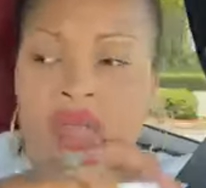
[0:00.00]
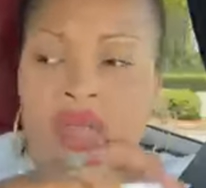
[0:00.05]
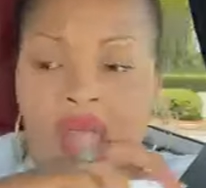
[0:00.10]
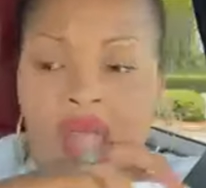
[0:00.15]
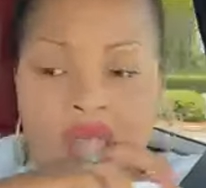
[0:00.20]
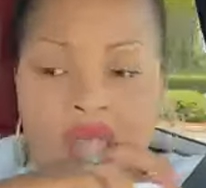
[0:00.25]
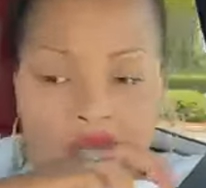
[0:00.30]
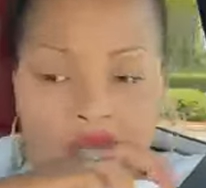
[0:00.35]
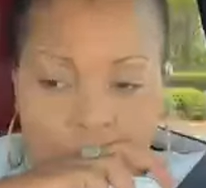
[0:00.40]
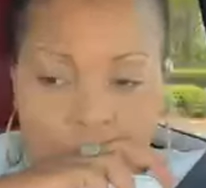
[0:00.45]
people
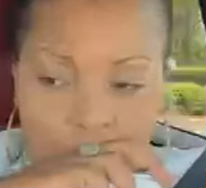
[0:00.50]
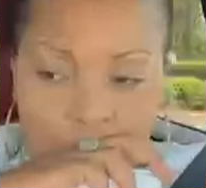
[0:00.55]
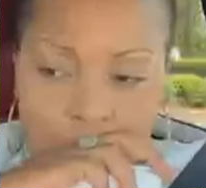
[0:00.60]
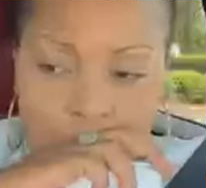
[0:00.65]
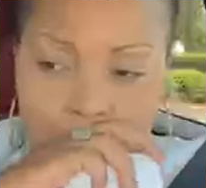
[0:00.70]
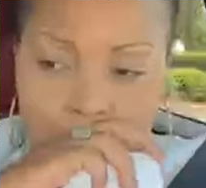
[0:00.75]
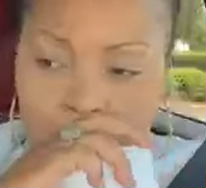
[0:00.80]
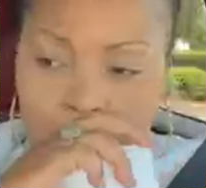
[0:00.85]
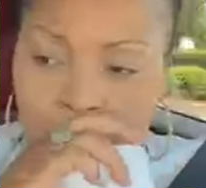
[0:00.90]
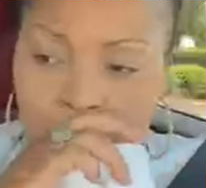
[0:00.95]
just don't
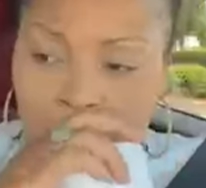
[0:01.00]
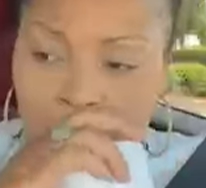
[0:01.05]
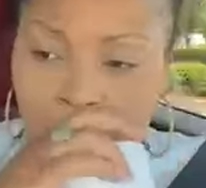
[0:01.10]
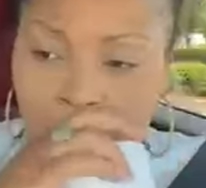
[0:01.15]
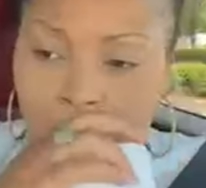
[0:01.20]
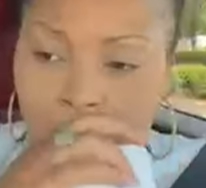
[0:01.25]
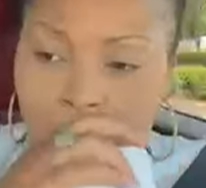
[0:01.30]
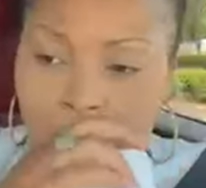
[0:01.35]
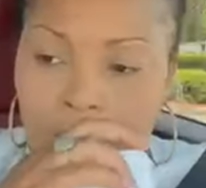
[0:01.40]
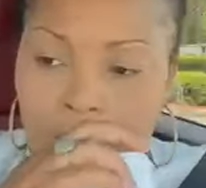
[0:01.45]
care.
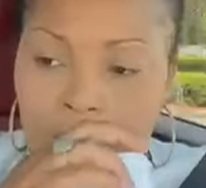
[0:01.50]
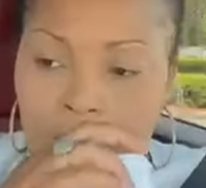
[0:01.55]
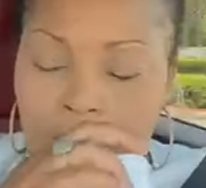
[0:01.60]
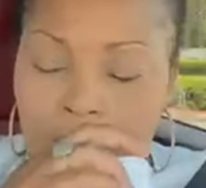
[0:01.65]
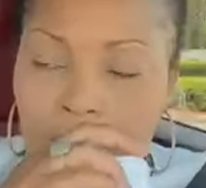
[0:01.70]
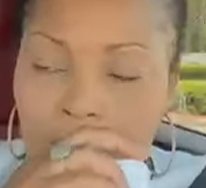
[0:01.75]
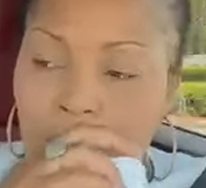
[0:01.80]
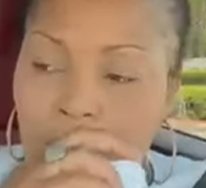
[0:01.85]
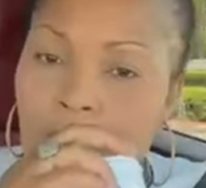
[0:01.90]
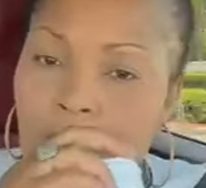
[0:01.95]

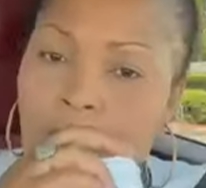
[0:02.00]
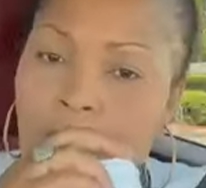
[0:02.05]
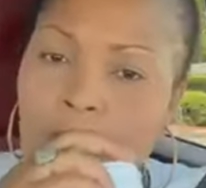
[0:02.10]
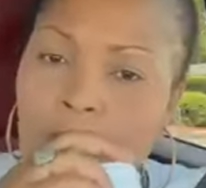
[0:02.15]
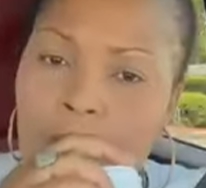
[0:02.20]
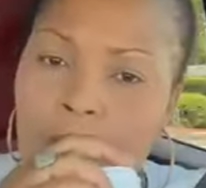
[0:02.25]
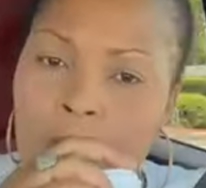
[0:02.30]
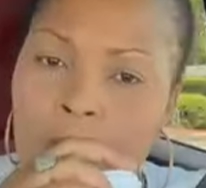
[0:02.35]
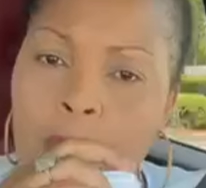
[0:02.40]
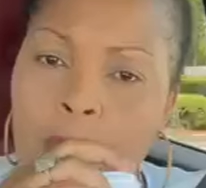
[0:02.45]
And that's
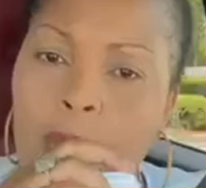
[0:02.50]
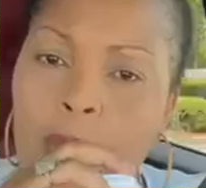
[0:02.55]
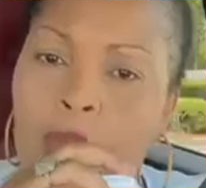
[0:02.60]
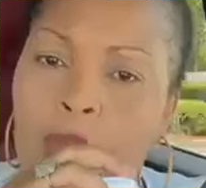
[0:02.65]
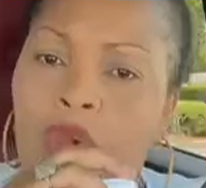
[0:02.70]
wrong.